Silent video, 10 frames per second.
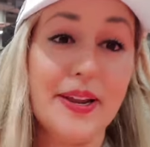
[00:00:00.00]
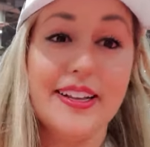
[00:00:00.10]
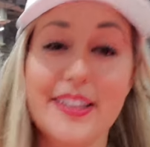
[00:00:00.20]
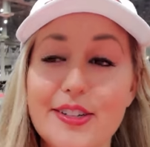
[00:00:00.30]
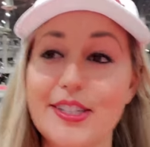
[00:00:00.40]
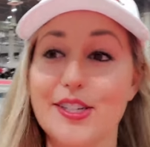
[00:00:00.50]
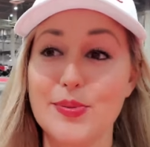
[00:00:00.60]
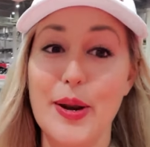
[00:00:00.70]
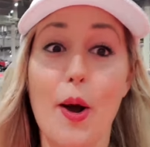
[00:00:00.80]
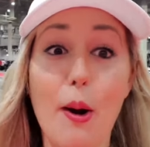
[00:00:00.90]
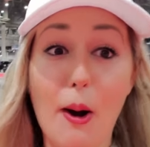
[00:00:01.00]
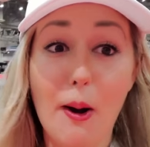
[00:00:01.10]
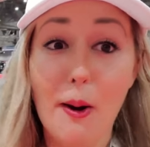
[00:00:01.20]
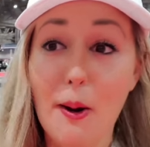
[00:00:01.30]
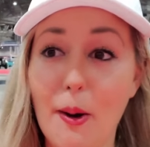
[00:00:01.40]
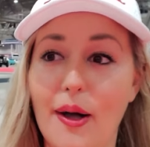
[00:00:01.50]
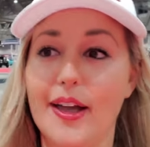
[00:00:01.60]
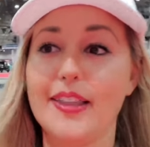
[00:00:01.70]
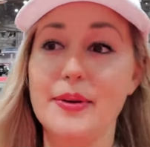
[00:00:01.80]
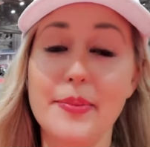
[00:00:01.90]
I literally just went, oh,
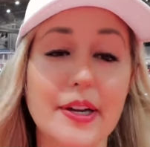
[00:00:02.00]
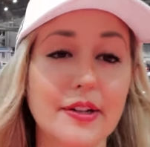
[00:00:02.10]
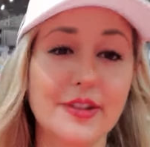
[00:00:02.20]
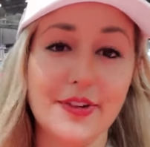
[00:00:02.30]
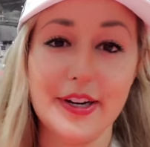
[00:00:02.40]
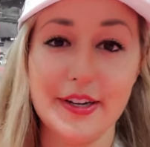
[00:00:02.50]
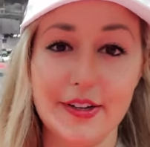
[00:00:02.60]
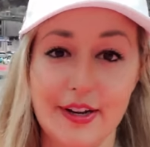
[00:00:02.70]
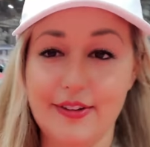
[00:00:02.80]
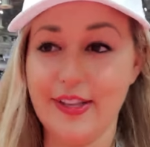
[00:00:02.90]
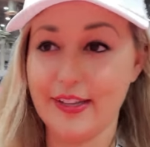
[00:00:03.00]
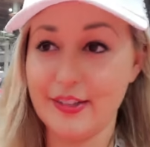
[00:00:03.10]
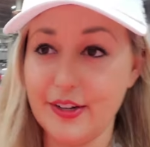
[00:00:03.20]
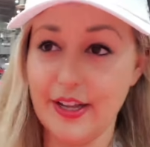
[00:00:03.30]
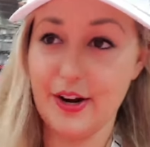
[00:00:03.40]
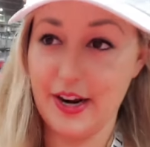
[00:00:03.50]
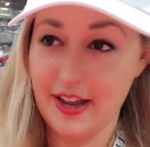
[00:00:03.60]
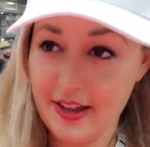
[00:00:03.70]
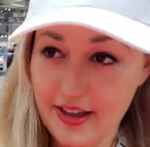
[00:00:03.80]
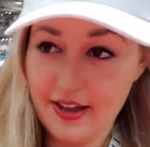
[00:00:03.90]
in the middle of a little
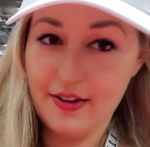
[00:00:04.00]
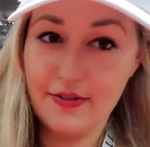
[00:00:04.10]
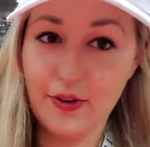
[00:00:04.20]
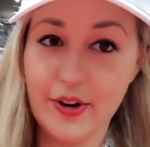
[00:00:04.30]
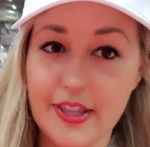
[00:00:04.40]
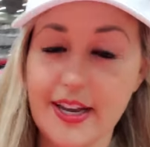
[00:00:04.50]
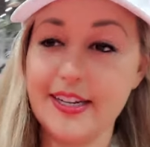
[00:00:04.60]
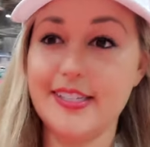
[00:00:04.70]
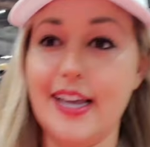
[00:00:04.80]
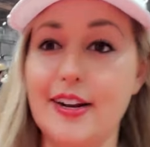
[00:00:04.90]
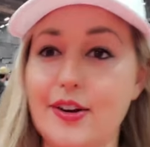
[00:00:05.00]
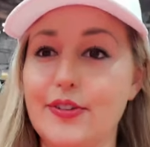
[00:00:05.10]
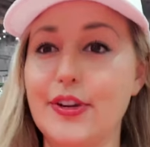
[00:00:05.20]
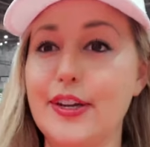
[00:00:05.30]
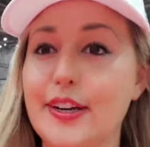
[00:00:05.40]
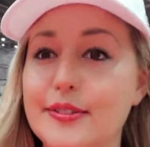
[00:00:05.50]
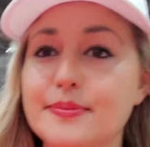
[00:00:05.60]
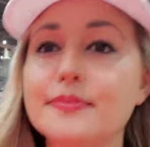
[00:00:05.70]
area for the Isetta over here.